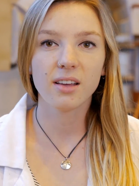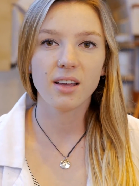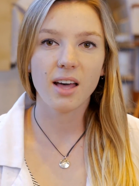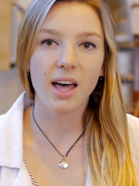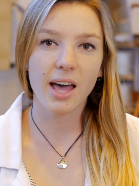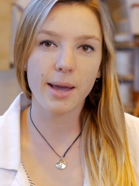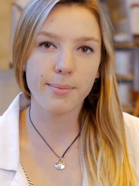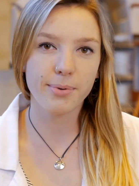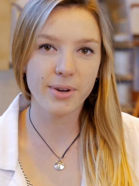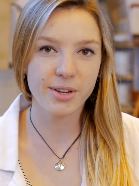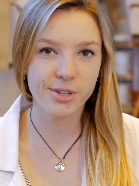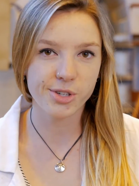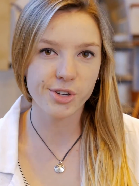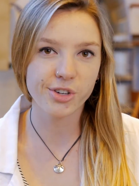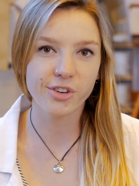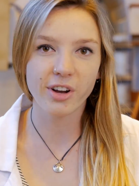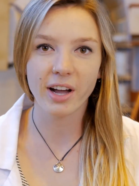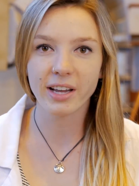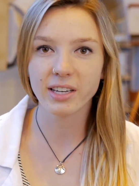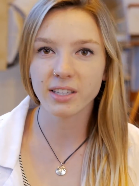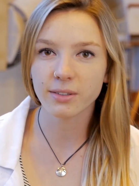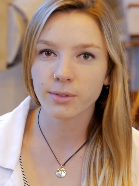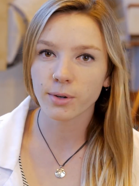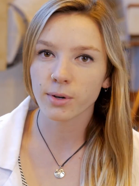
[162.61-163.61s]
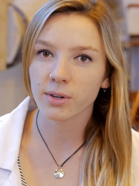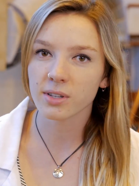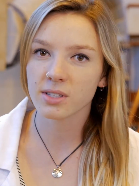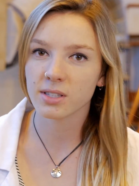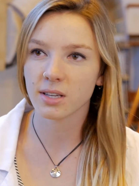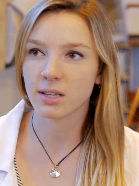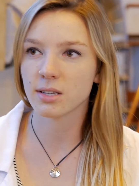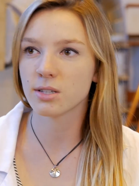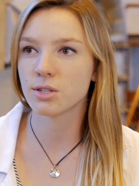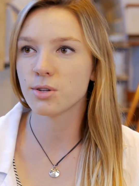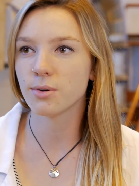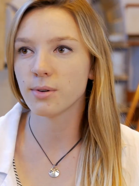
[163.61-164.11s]
high-pressure grinding rolls
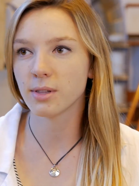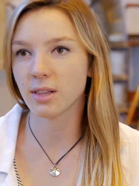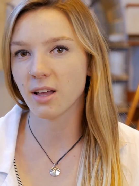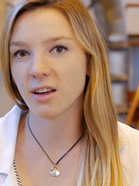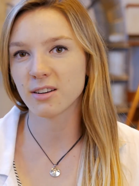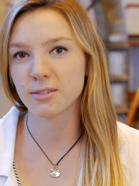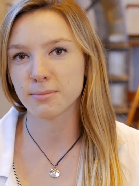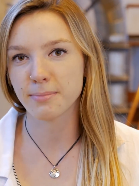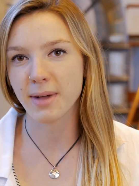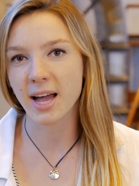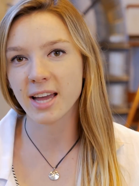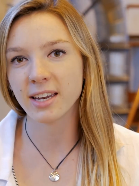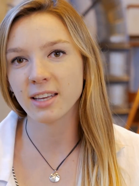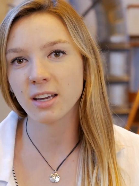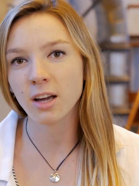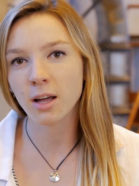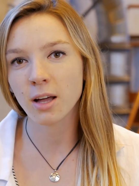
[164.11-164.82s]
into a lot of mining